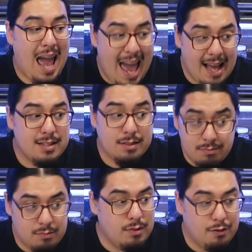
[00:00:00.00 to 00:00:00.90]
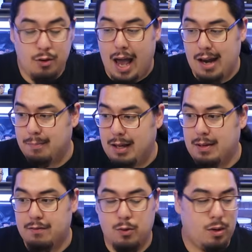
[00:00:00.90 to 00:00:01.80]
as if you had a
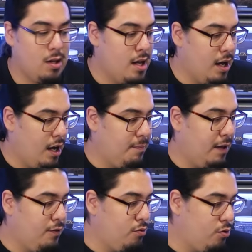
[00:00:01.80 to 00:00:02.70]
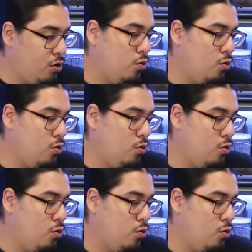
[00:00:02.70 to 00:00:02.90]
baby, if you will. If you